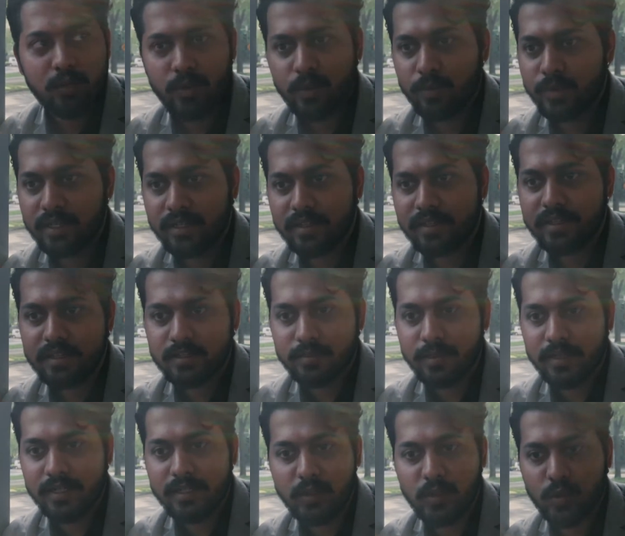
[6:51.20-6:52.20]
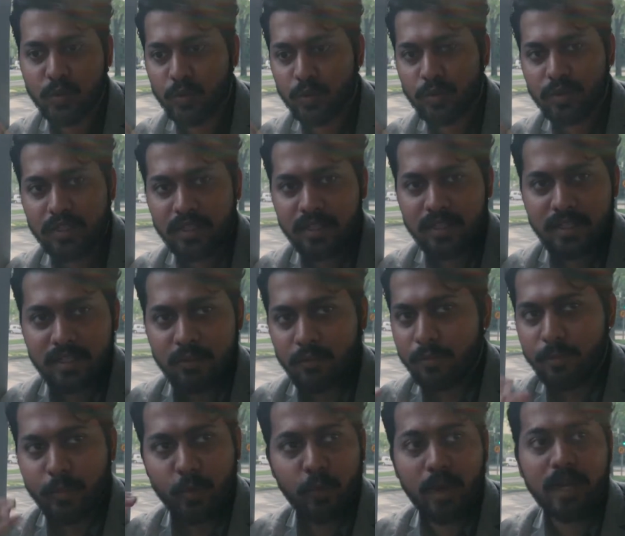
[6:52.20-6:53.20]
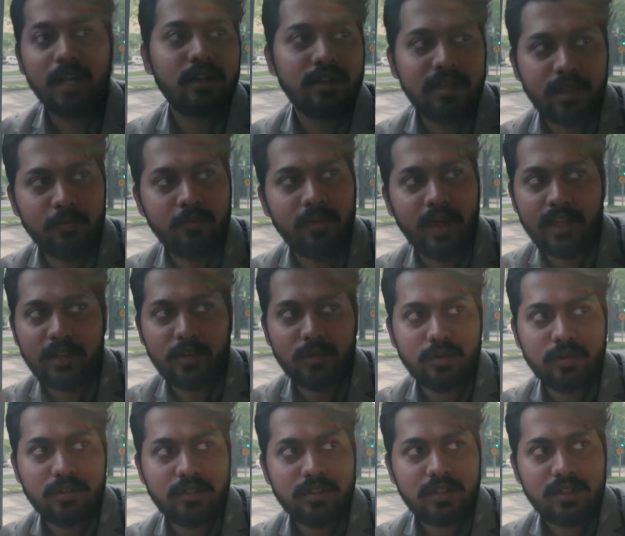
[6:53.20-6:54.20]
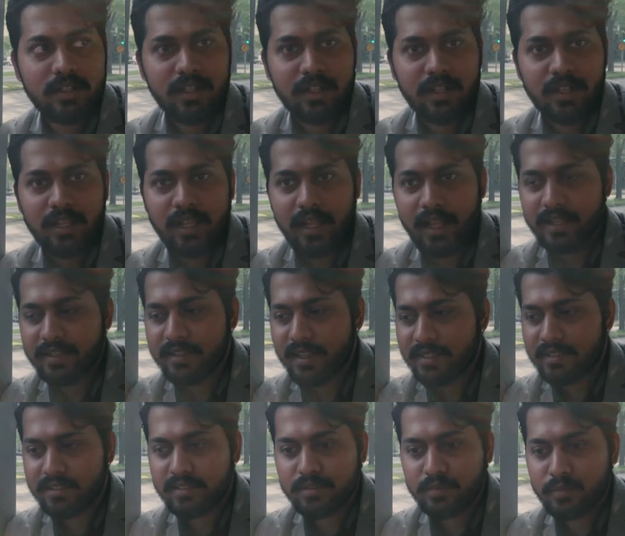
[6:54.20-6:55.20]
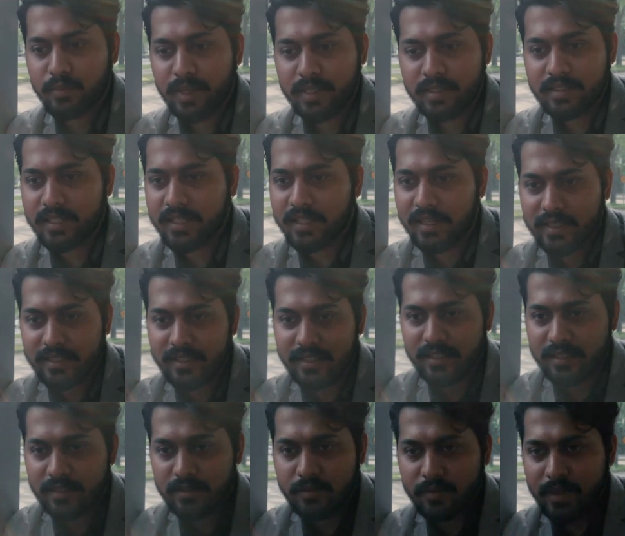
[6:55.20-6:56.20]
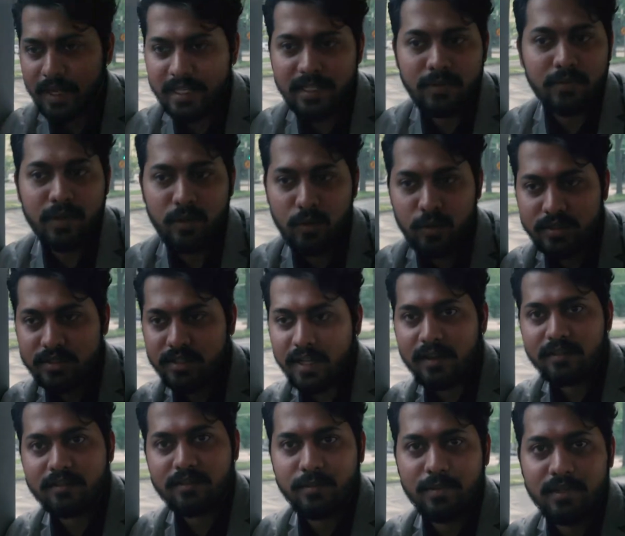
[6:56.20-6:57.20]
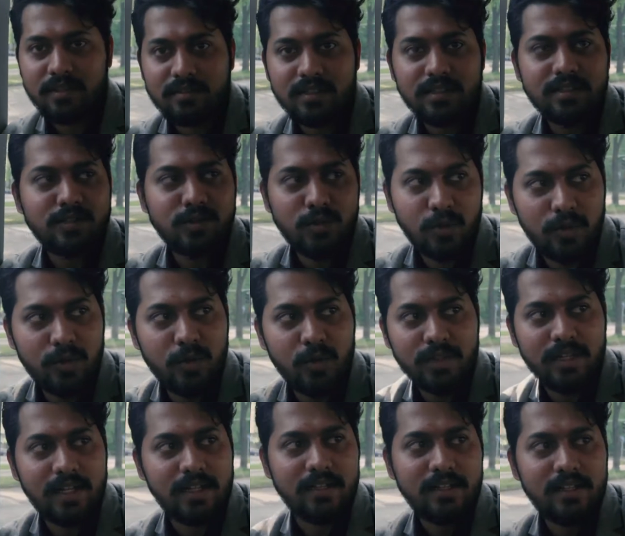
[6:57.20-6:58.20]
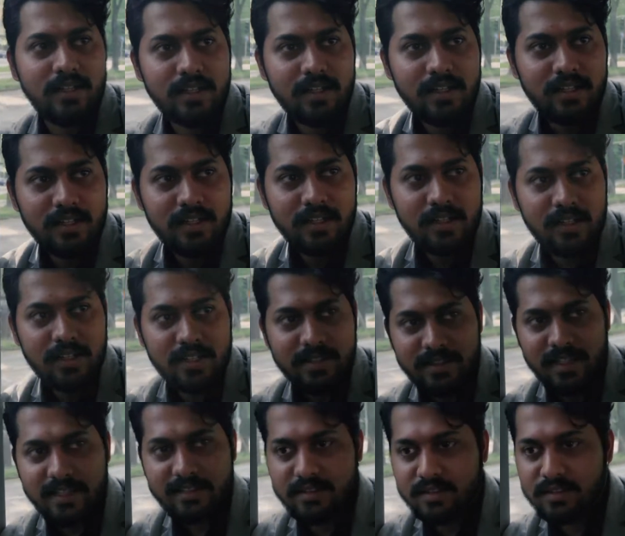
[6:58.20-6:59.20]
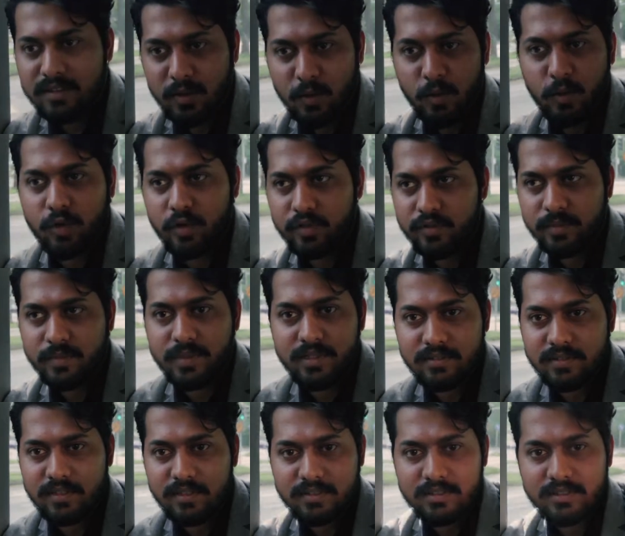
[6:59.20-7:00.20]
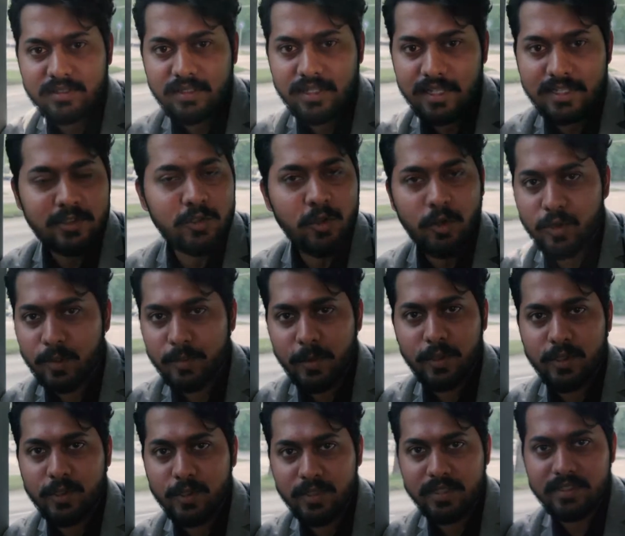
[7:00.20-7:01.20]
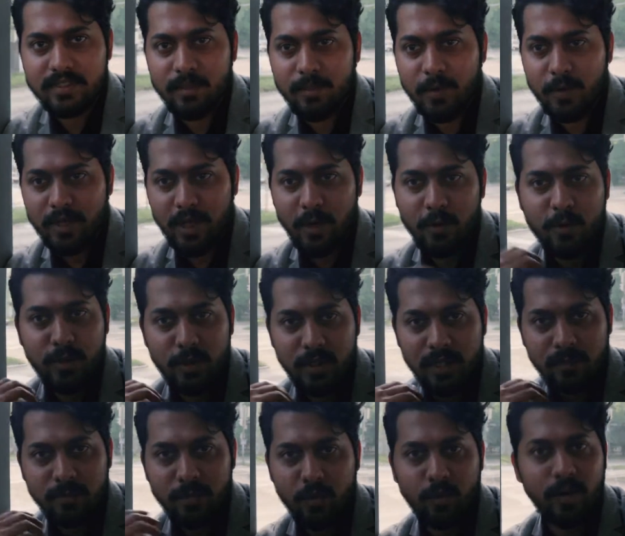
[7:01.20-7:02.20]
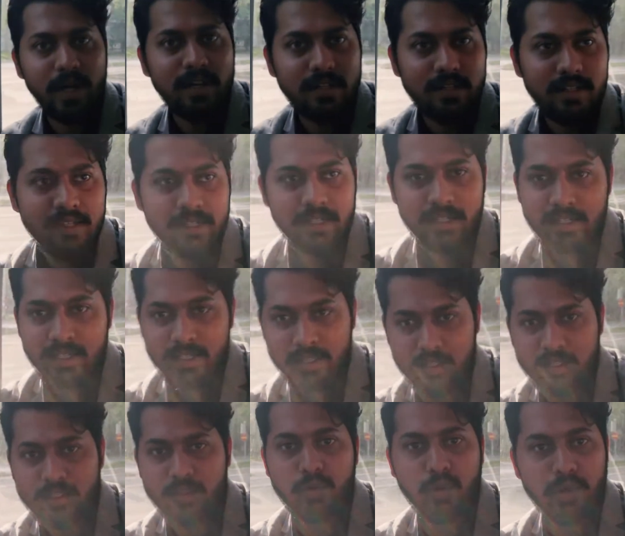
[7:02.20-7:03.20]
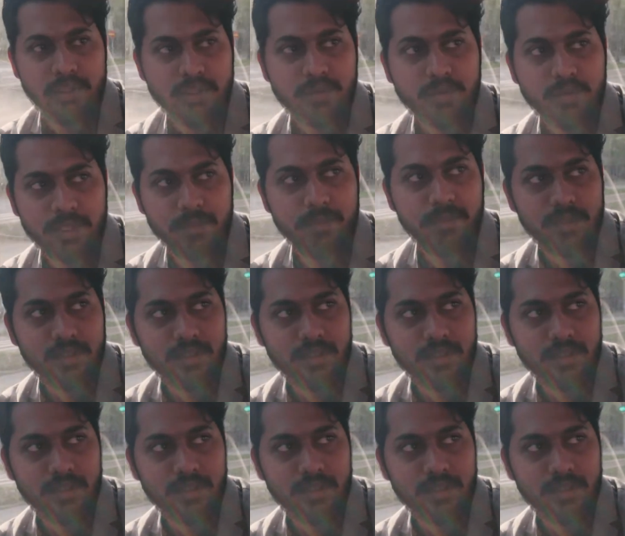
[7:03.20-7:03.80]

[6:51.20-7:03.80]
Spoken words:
We weren't desperate to provide them value. And that's one thing I think anyone who starts a business should know, that that's the core of a business. It's not about you, it's about how you can provide to other people.